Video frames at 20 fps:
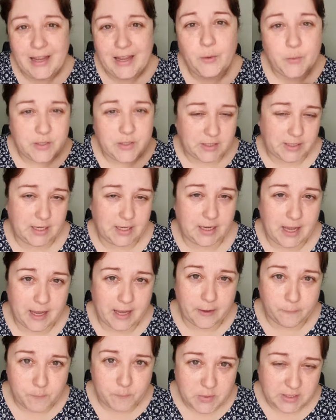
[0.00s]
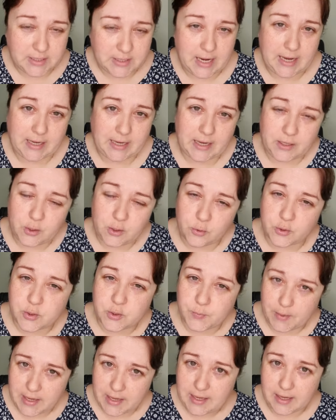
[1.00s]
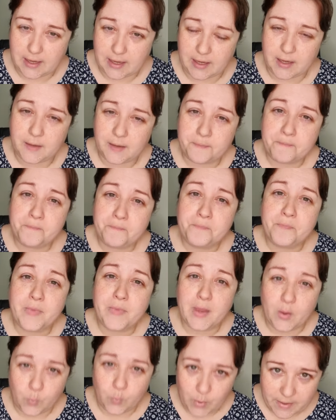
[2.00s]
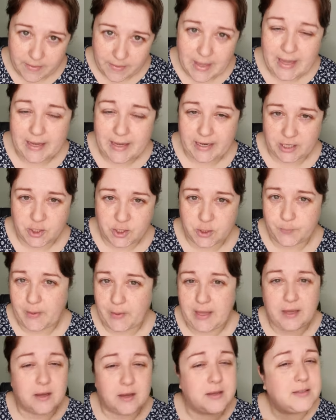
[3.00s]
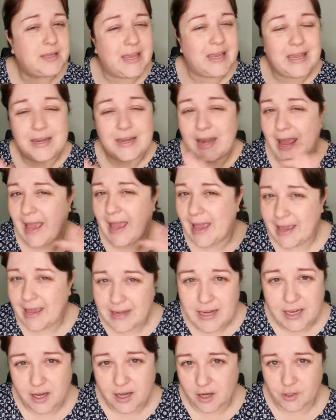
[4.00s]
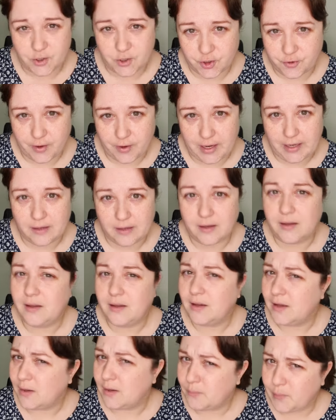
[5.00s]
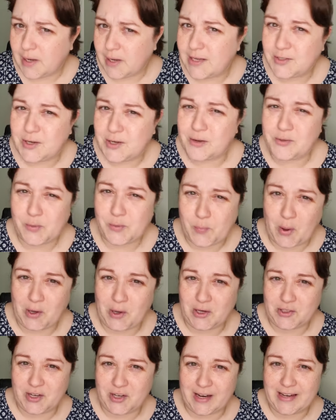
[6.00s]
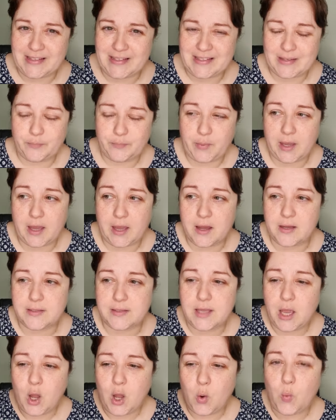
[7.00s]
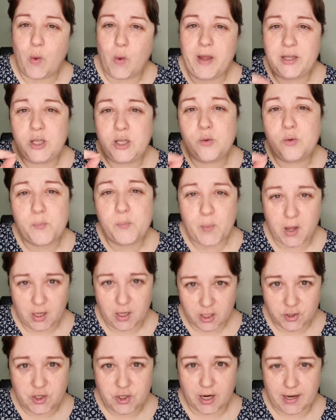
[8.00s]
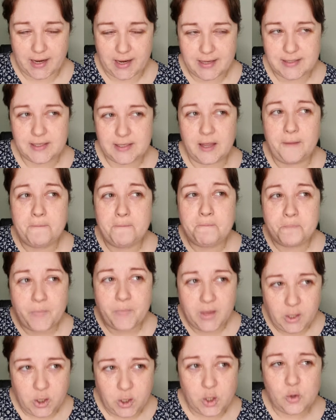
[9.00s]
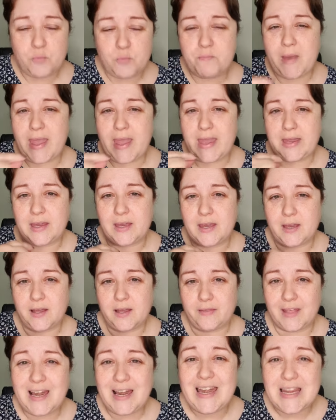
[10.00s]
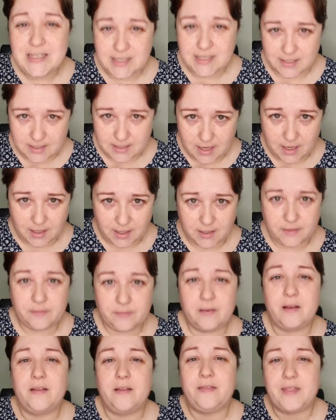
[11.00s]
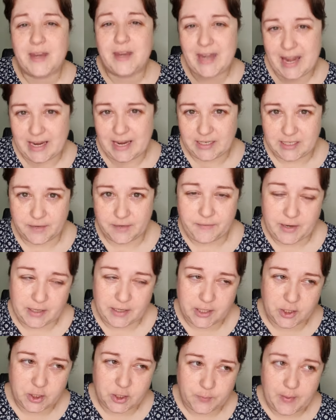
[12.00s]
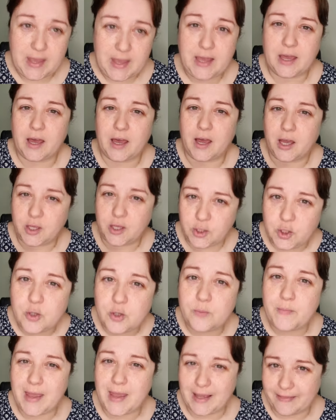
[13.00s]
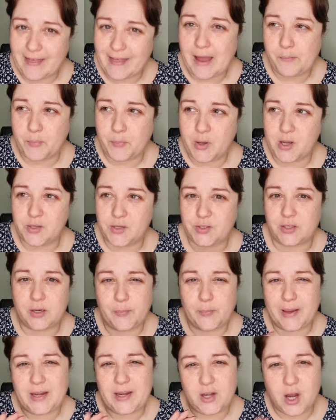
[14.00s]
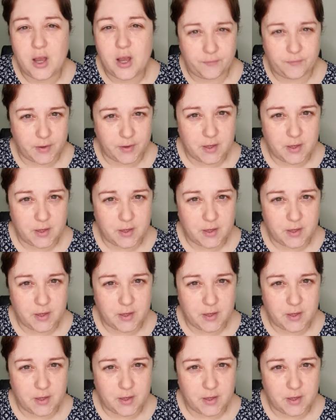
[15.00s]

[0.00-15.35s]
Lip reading: kind of mistake in your speaking with English speakers in any country. Please don't apologize, because when you apologize, you make the listener, the native English speaker, you make that person a bit nervous.